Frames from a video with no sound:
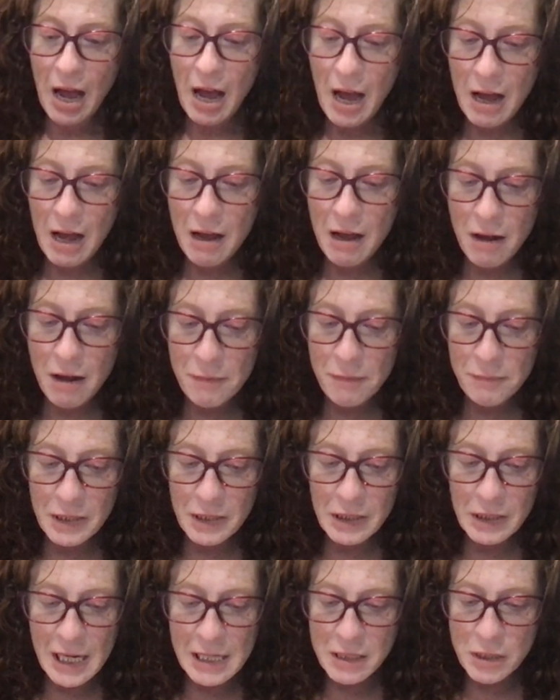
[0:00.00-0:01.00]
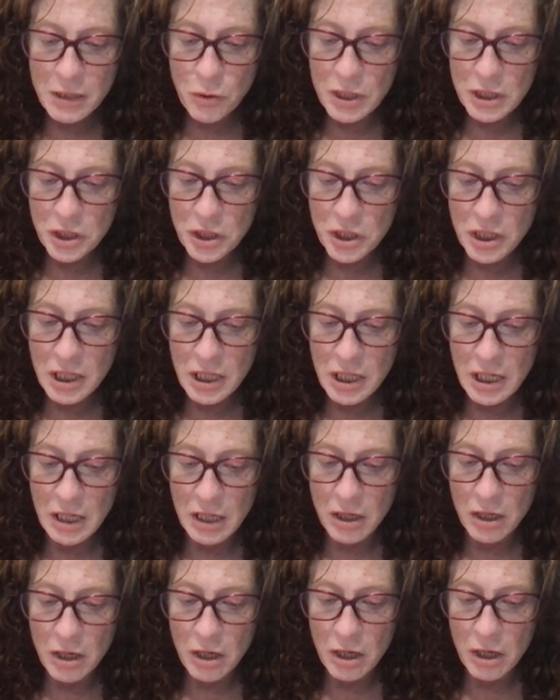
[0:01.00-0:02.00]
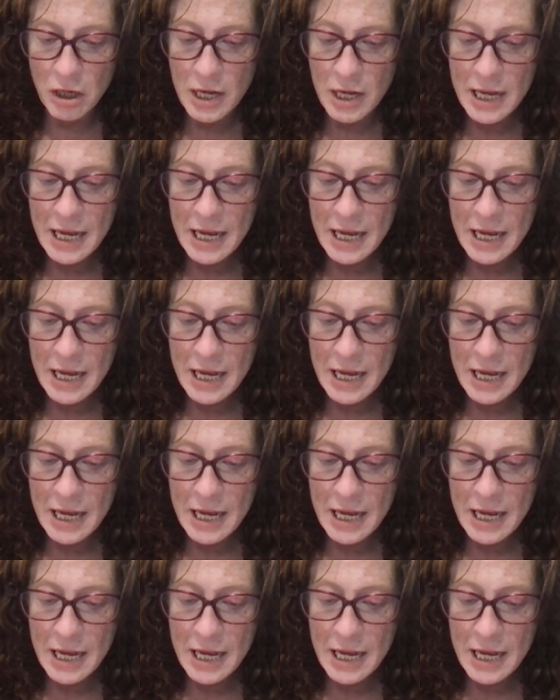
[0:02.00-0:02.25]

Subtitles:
The last question here